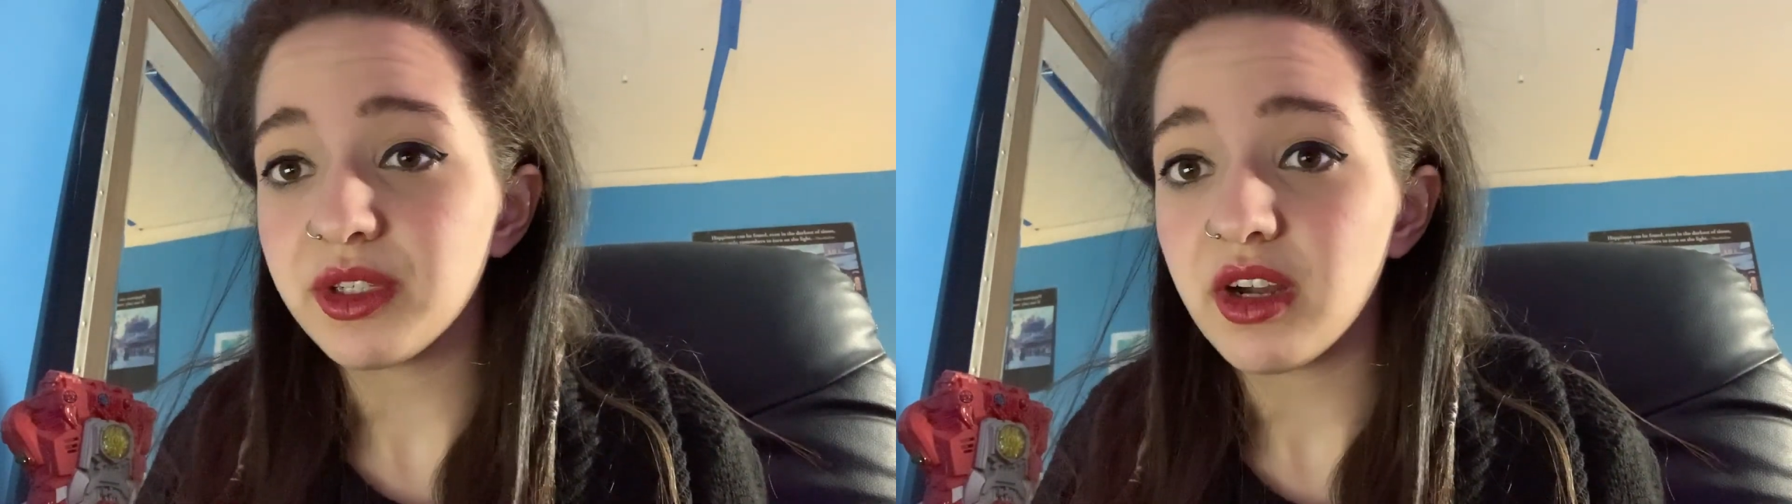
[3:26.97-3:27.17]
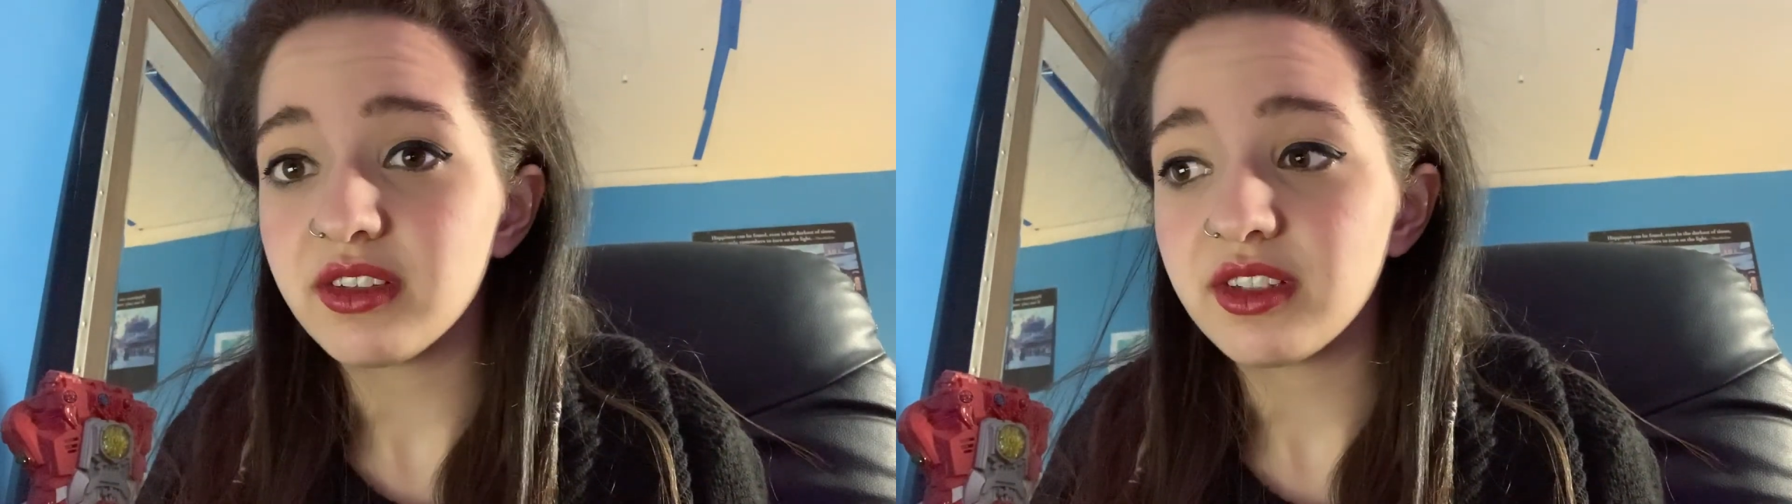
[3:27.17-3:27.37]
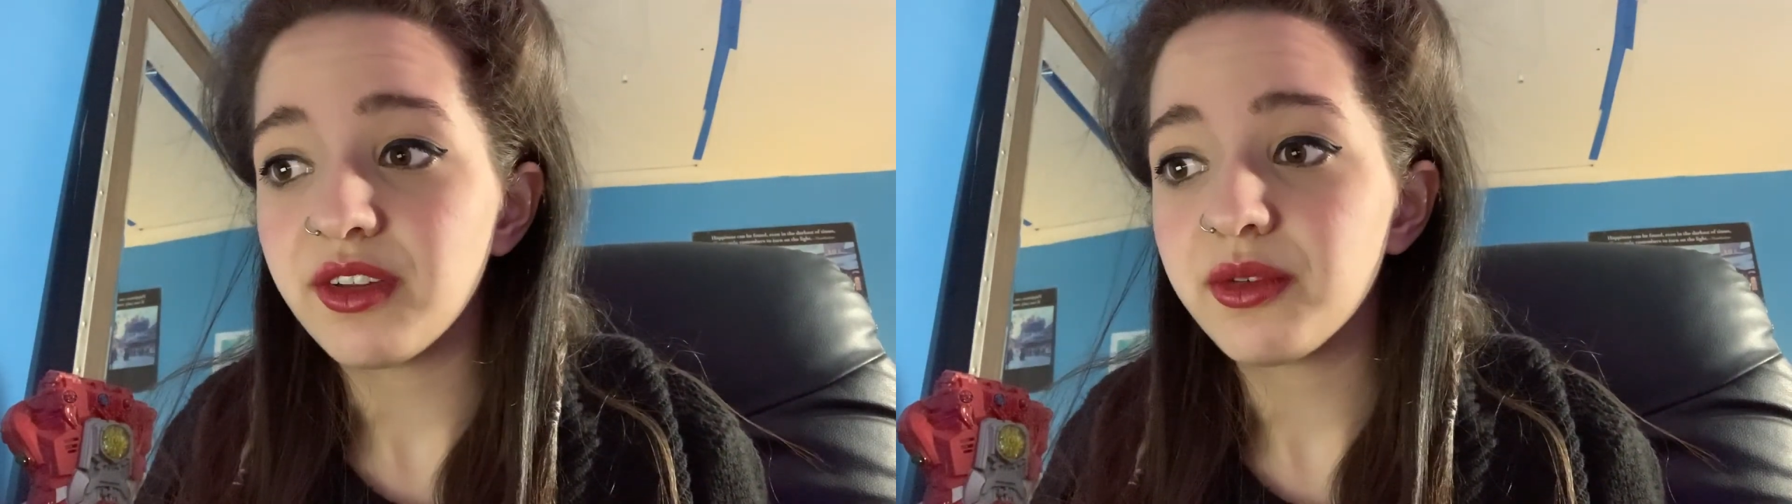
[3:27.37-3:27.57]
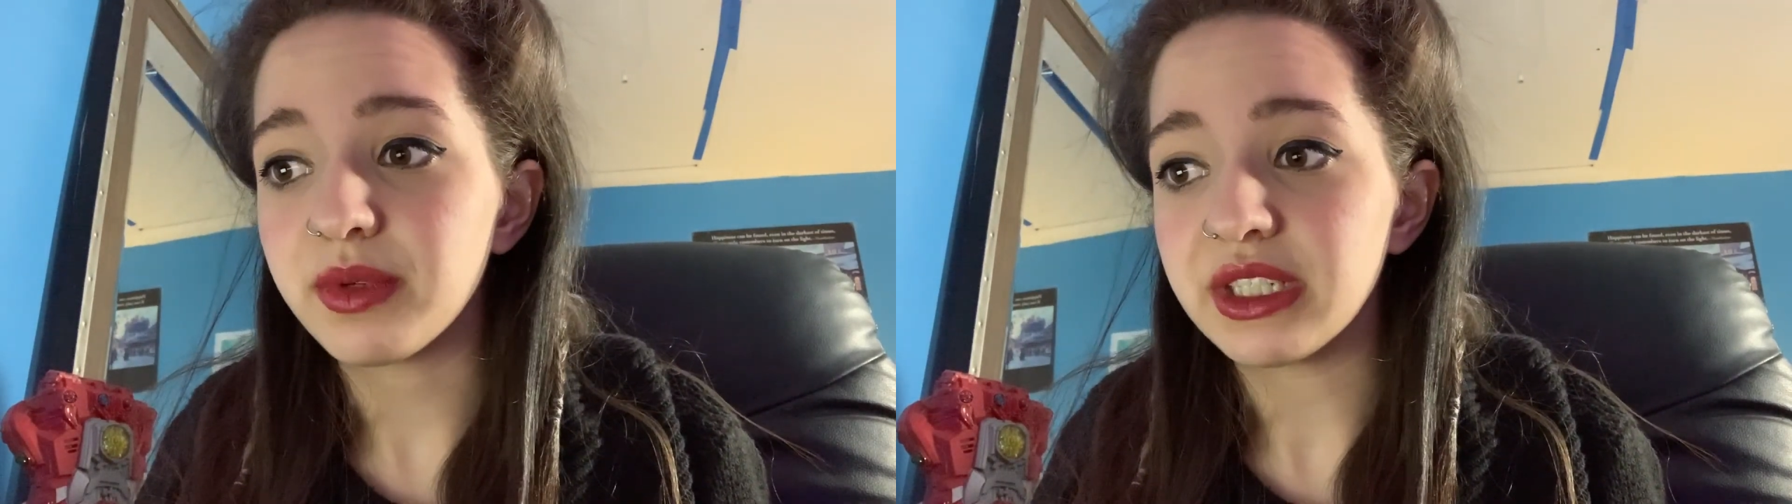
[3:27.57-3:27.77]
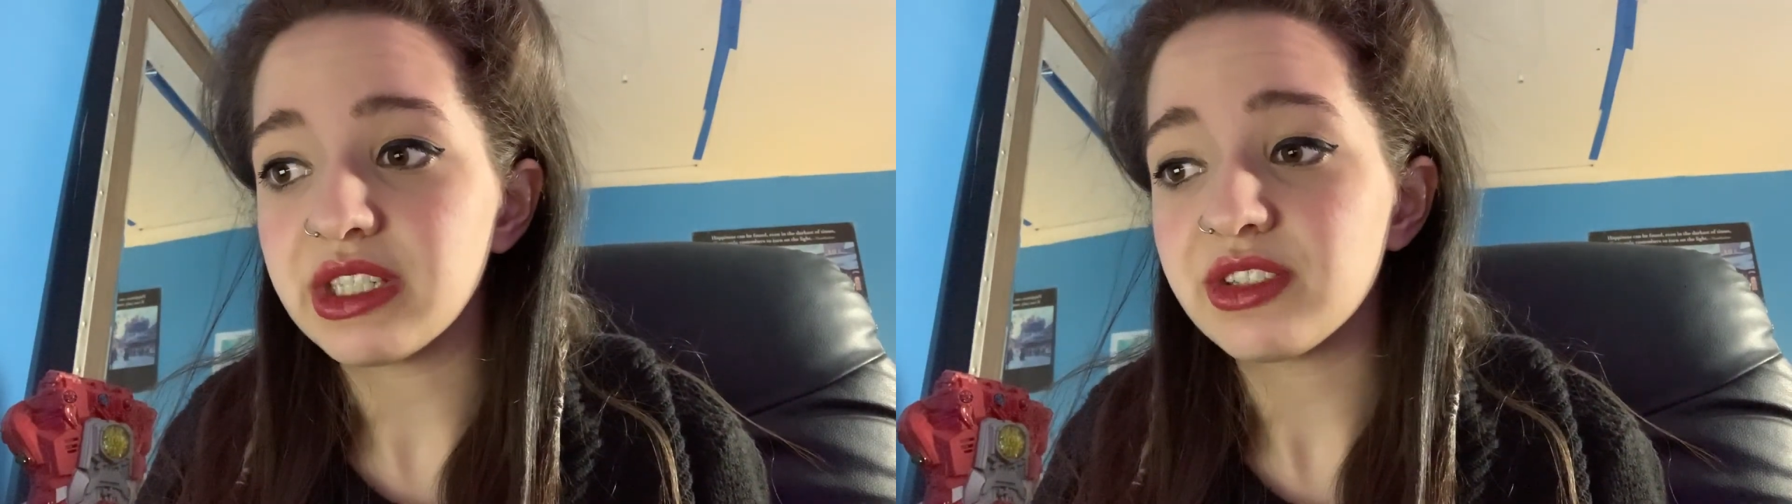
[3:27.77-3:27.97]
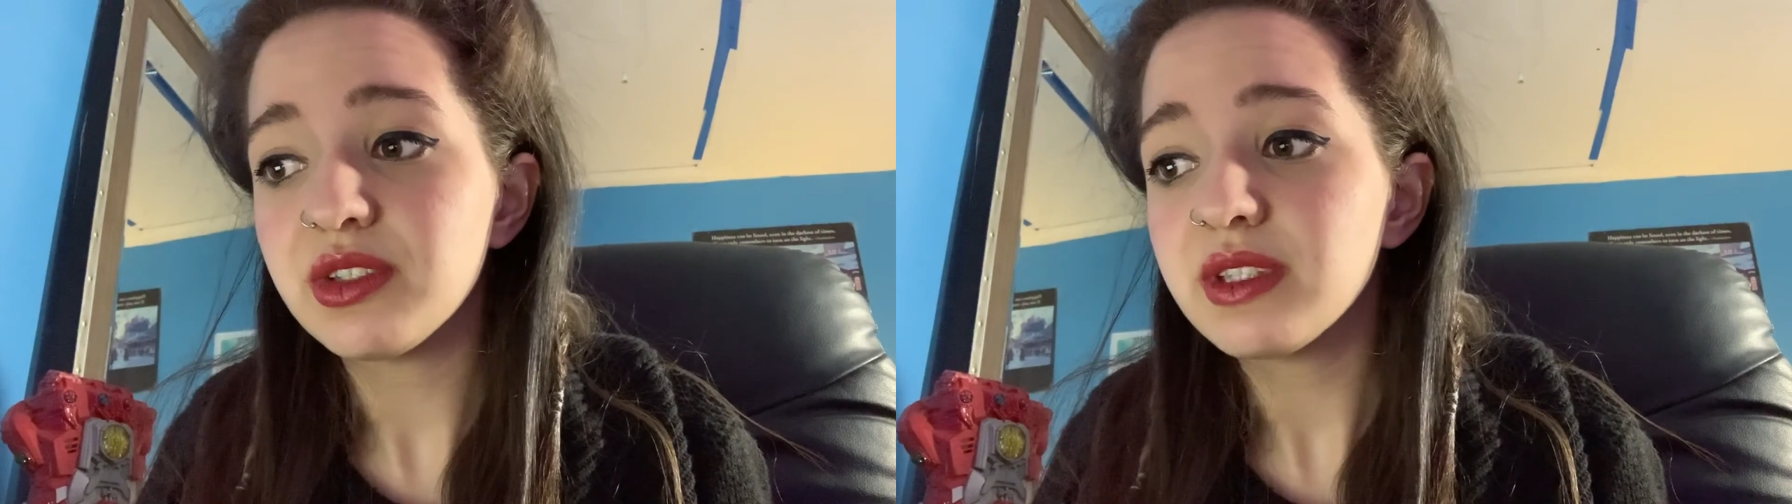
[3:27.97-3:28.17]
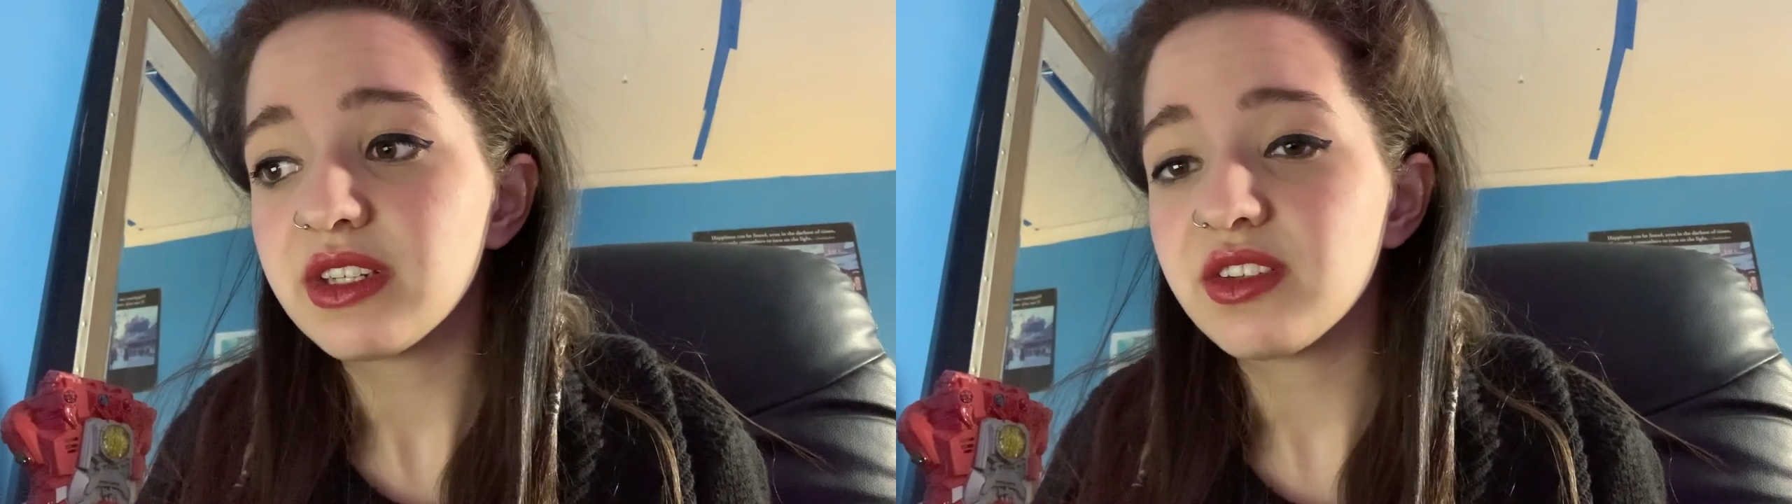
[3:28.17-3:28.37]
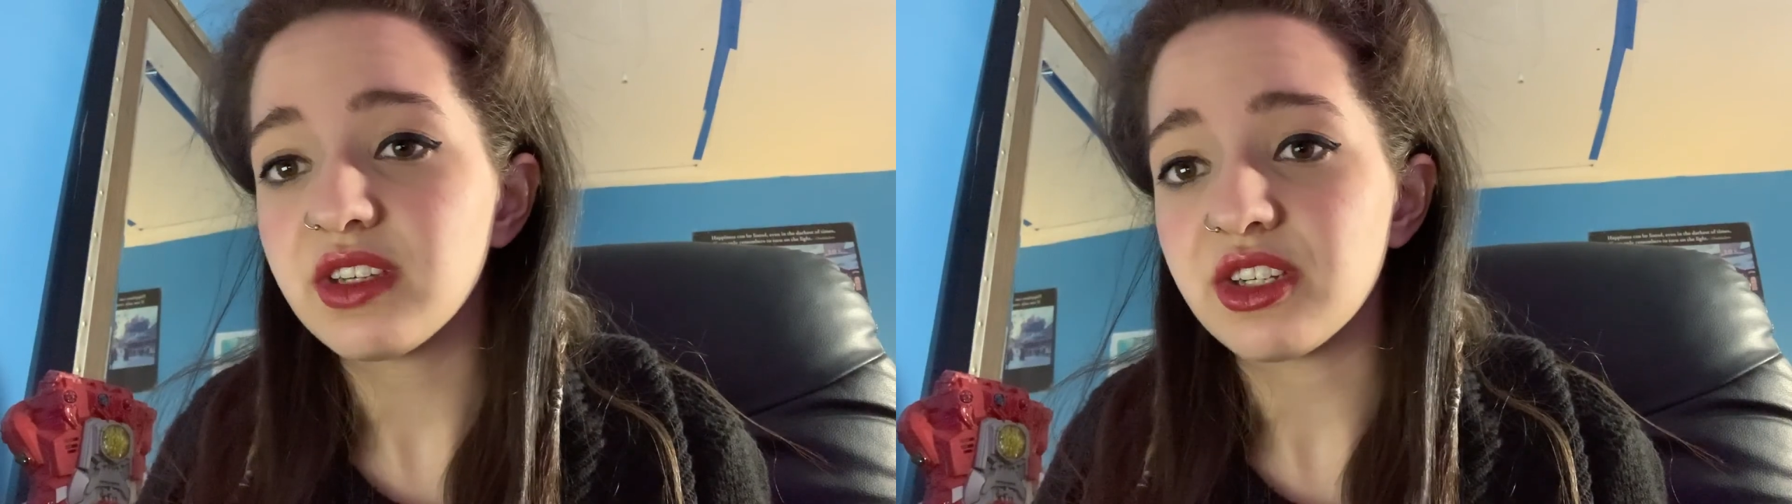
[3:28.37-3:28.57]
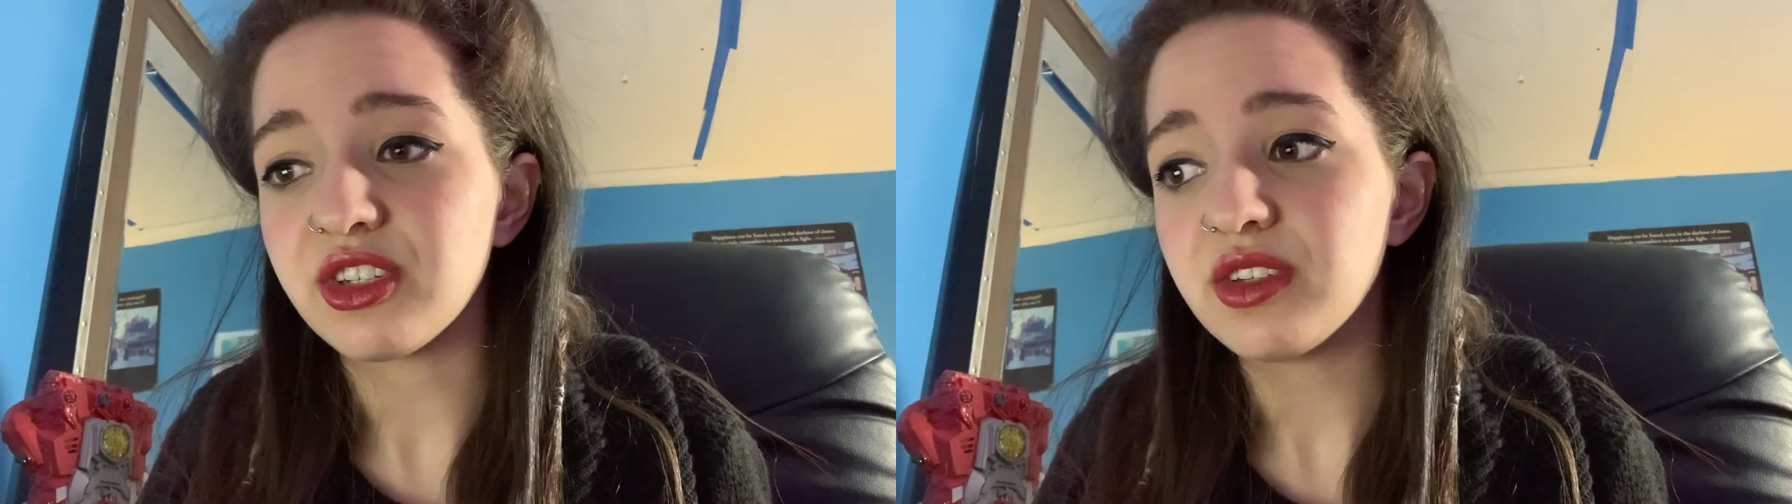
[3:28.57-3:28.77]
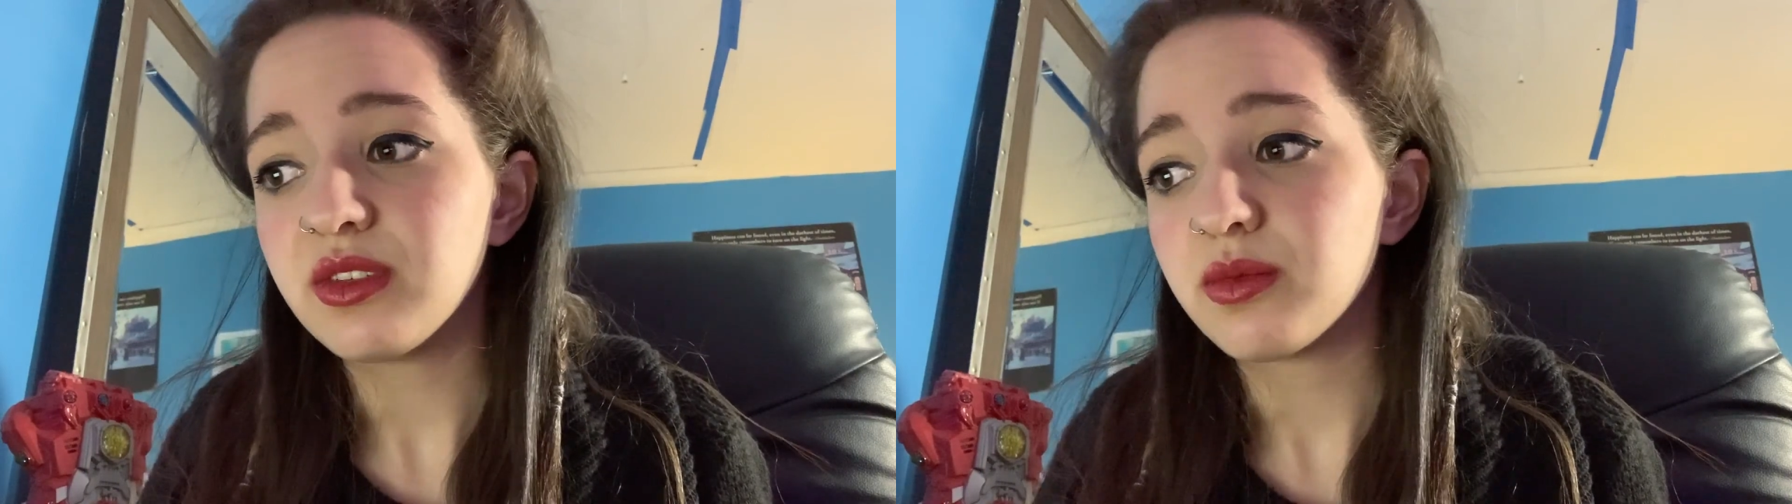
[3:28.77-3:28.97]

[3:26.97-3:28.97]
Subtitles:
regards to the region's new legislation